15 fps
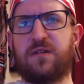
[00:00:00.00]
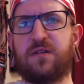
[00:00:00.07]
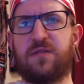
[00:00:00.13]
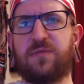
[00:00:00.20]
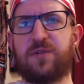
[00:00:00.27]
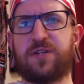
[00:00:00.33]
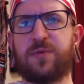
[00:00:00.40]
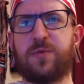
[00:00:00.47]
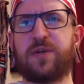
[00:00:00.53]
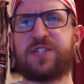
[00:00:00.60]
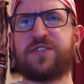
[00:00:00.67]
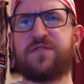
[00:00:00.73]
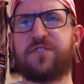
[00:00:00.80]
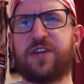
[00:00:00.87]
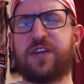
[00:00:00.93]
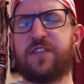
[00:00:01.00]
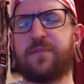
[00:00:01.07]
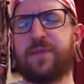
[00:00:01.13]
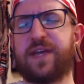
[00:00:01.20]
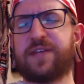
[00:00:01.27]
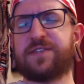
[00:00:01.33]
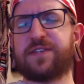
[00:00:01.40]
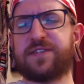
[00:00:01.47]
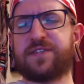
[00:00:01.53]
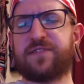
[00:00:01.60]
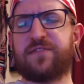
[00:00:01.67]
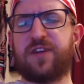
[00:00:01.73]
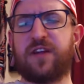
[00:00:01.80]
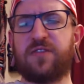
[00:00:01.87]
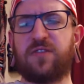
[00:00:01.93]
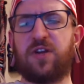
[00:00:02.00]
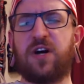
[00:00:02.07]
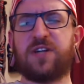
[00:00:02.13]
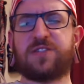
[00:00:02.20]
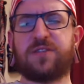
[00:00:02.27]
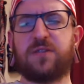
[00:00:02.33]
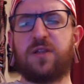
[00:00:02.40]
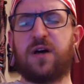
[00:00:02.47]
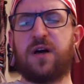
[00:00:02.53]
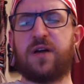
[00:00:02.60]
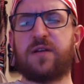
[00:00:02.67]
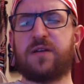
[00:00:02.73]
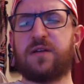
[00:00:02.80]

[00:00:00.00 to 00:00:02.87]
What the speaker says: once you forget the basics, you've kind of lost a lot.